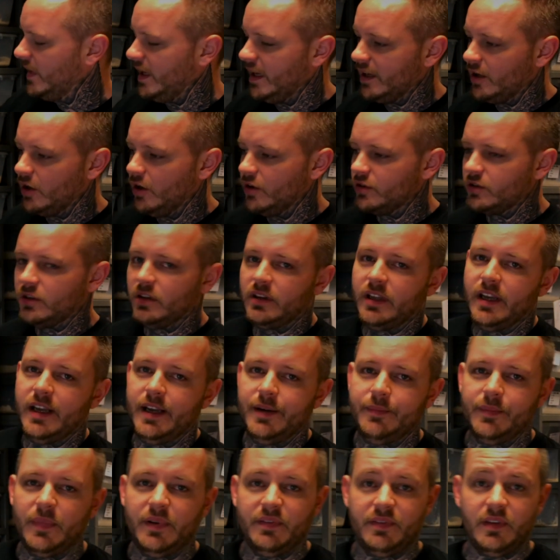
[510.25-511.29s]
it goes on there.
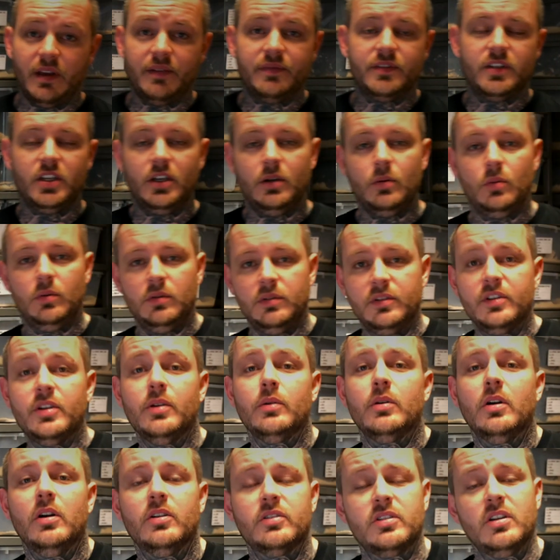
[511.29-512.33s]
If they have two
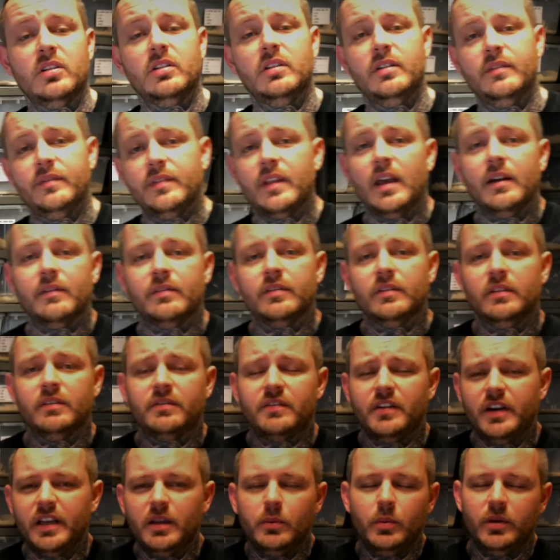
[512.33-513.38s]
goes on. If they have
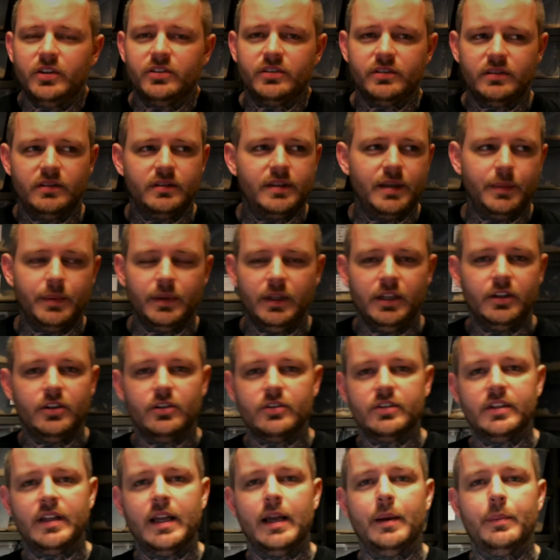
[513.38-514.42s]
3, which typically
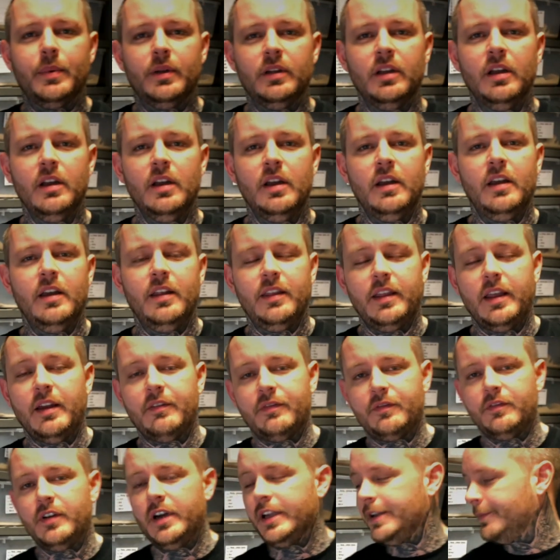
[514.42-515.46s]
doesn't happen, they
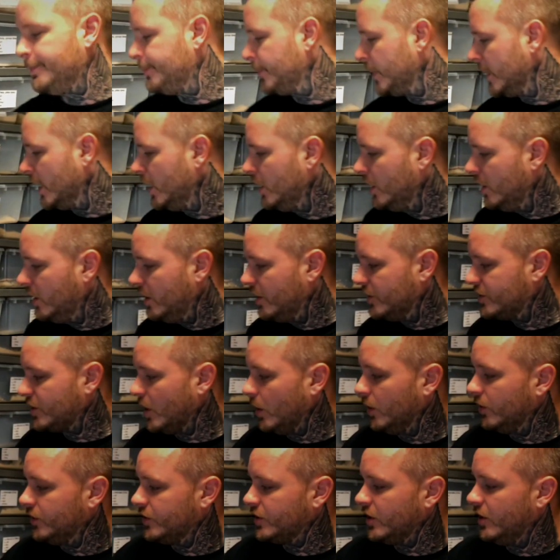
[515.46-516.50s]
have 3,
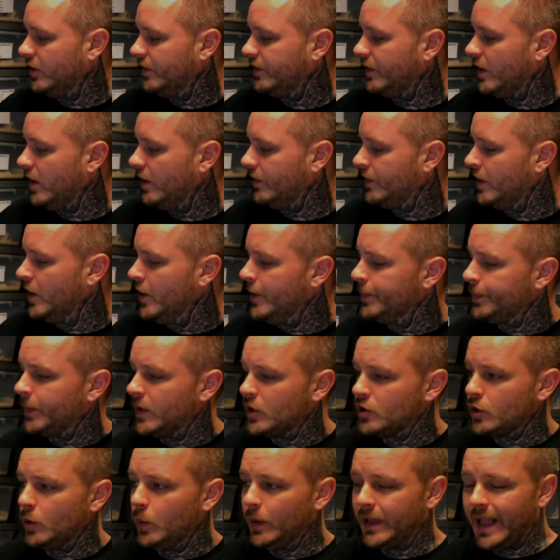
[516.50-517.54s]
so on and so forth.
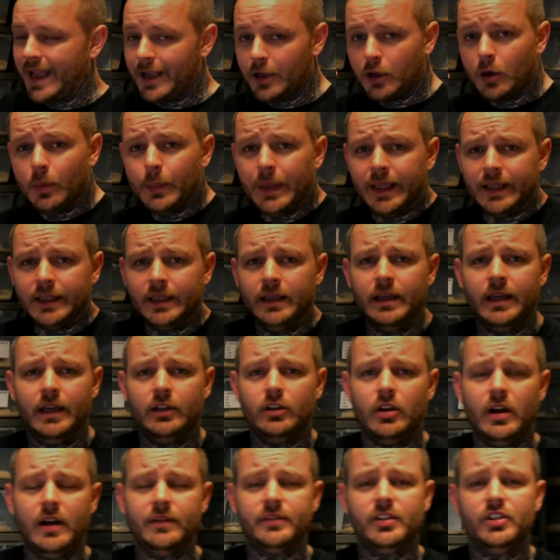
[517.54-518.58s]
So when I come in, I
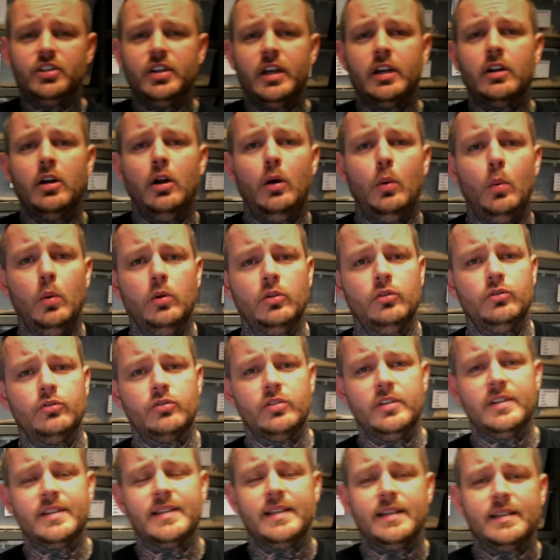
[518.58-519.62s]
don't have to check all
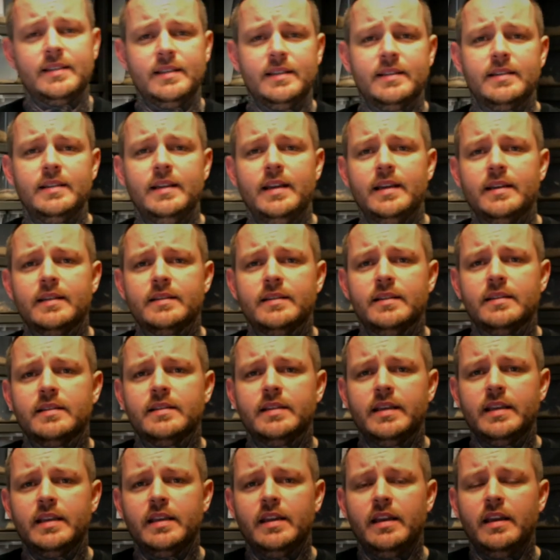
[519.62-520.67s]
160 snakes to
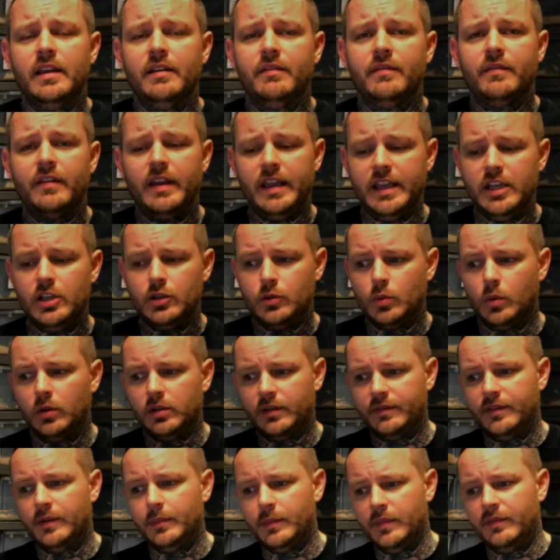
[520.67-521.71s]
see if each one
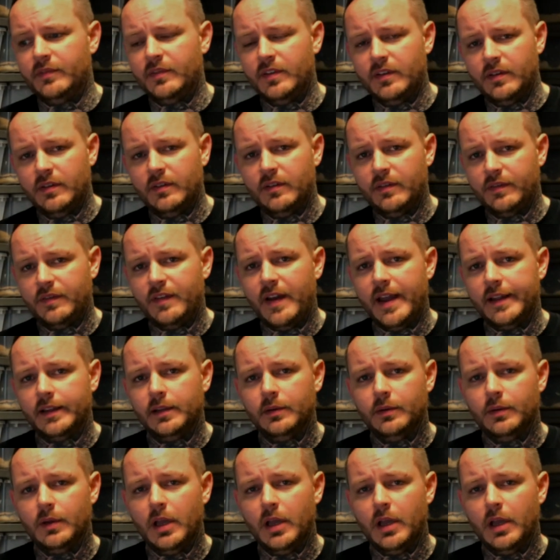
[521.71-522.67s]
of them fed,